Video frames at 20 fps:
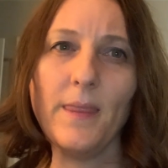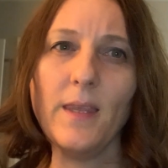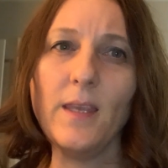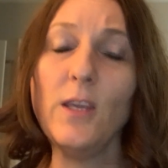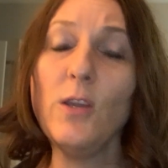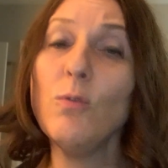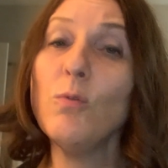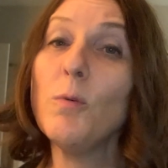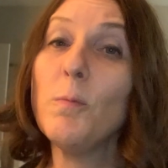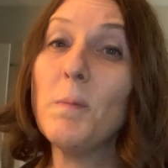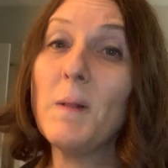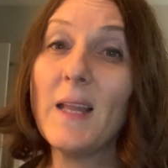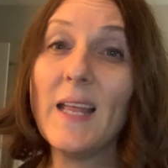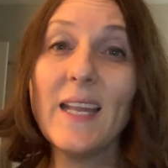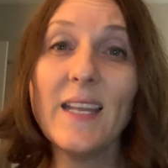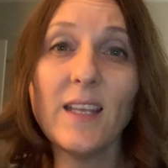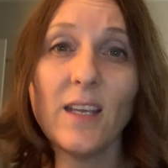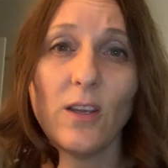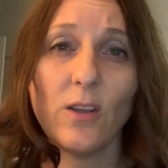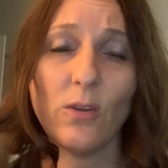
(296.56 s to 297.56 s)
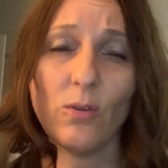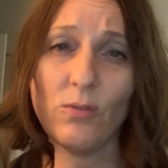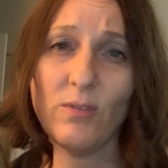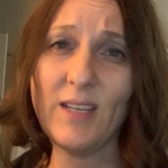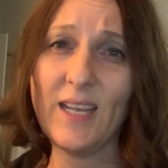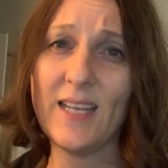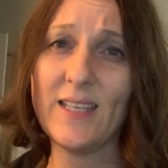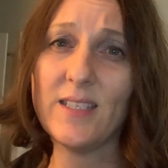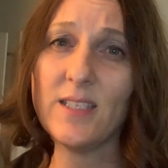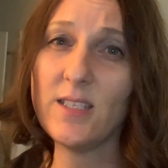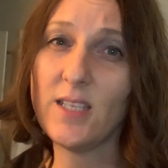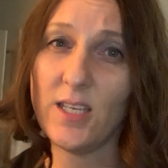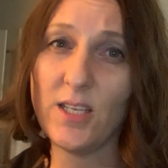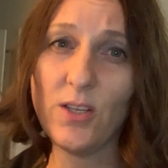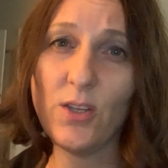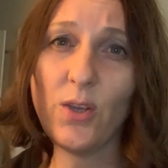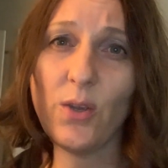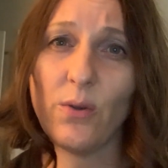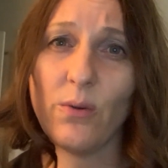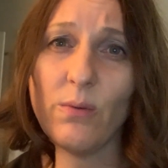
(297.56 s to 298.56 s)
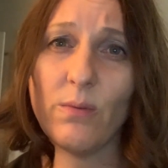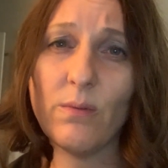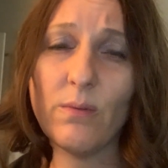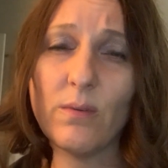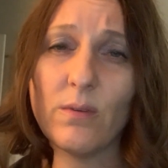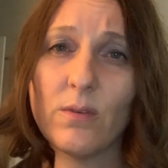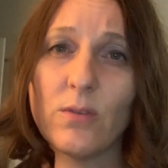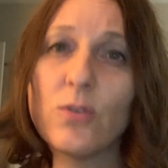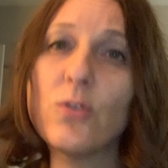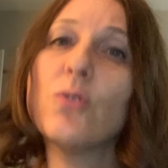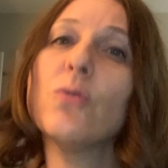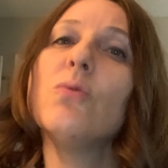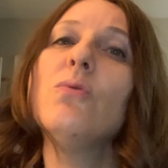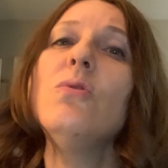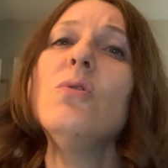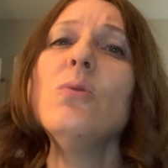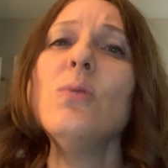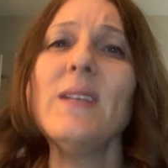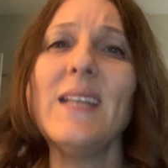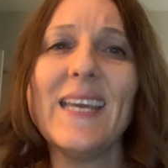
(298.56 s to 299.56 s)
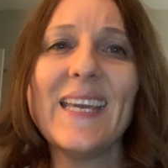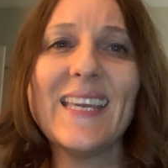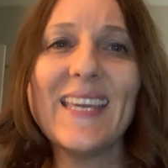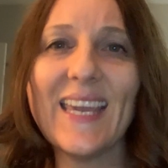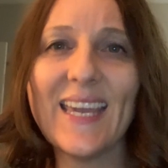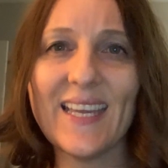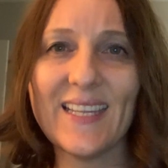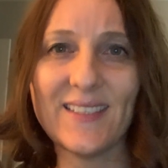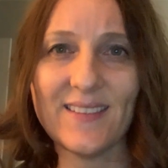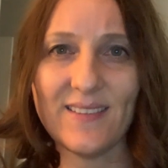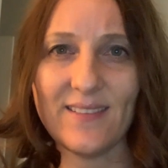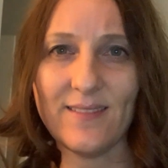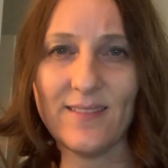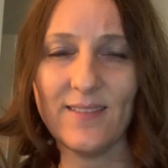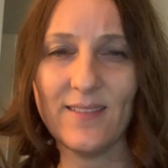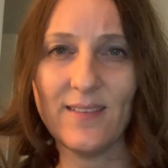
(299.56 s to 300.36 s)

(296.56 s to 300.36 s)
You were planning your dates, didn't you? So do it again.